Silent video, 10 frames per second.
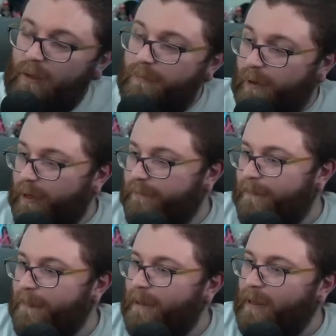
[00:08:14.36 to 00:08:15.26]
But
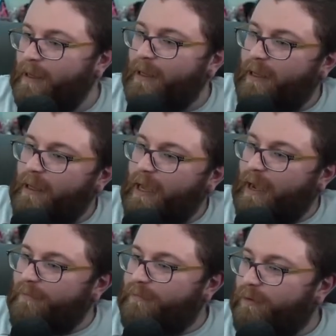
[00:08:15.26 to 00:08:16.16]

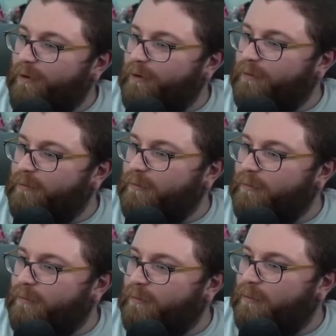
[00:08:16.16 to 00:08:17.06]
after
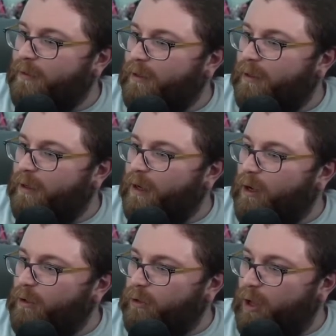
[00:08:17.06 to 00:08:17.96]

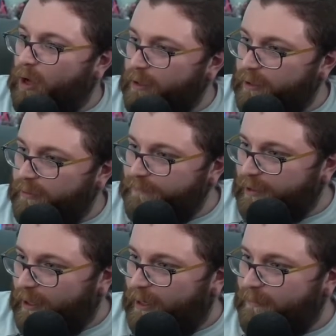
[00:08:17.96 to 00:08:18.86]
a long enough
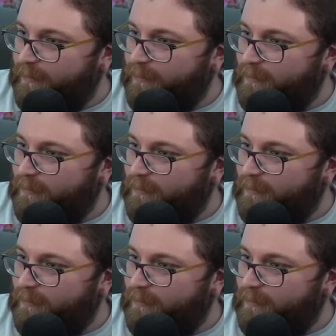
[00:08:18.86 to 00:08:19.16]
time,